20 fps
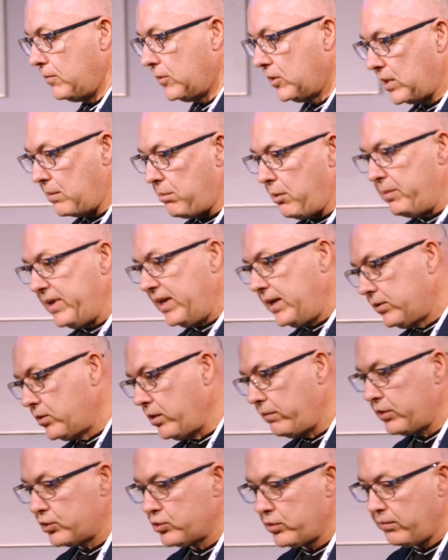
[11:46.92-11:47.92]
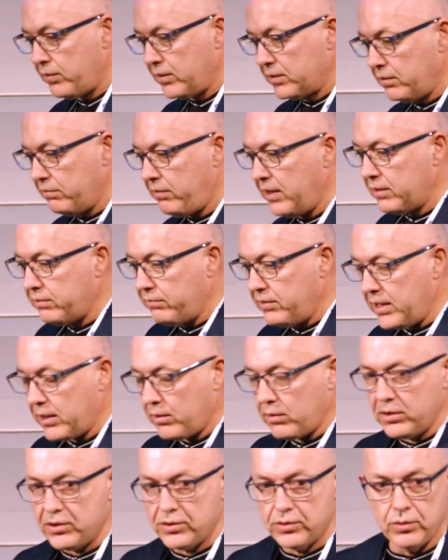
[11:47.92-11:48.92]
Capability of a software-defined
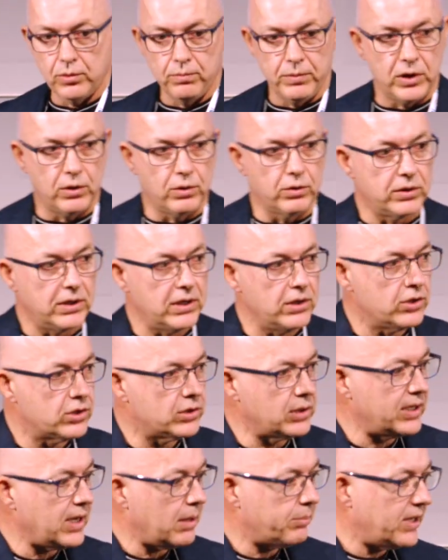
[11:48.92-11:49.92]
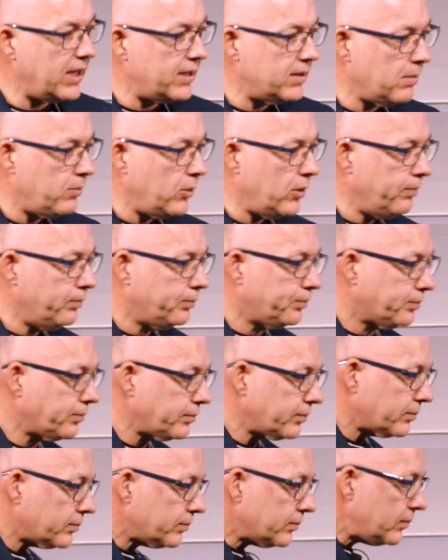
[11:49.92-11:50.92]
vehicle is to be continuously updatable
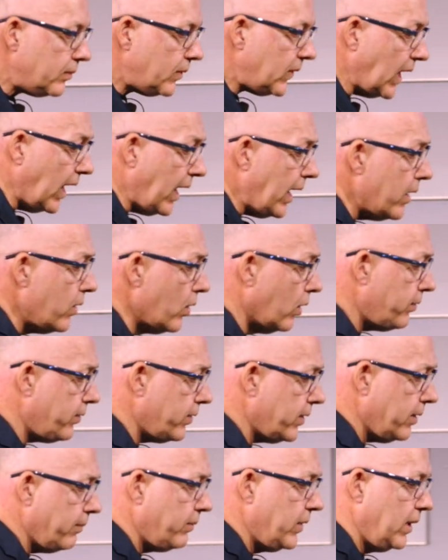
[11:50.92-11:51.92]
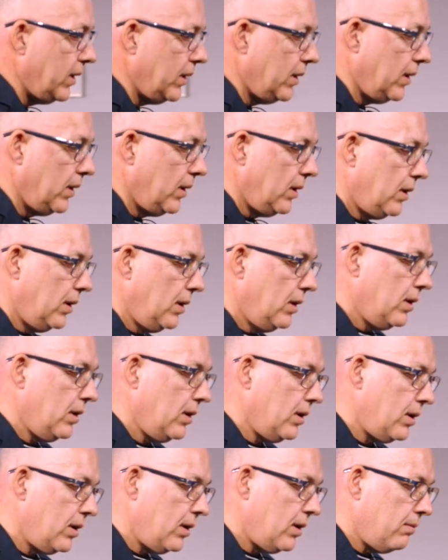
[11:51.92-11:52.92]
and offer
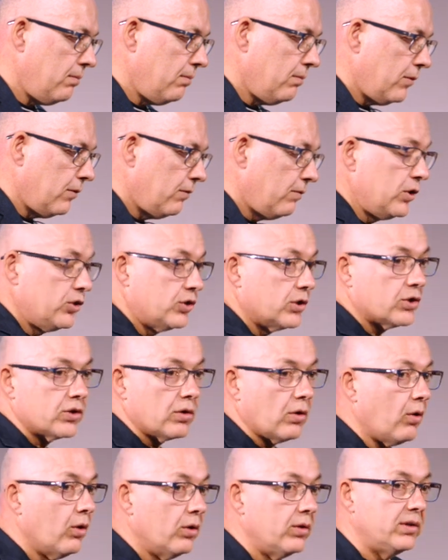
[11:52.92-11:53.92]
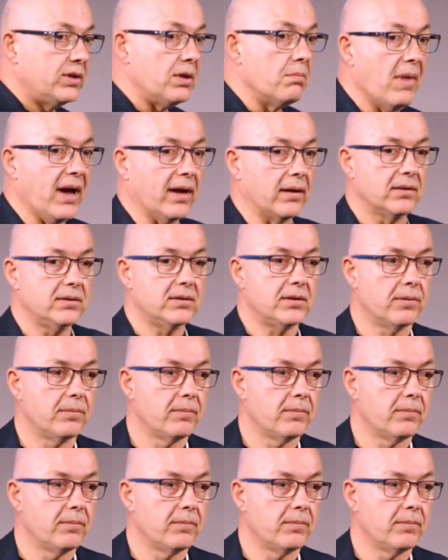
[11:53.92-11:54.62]
features on demand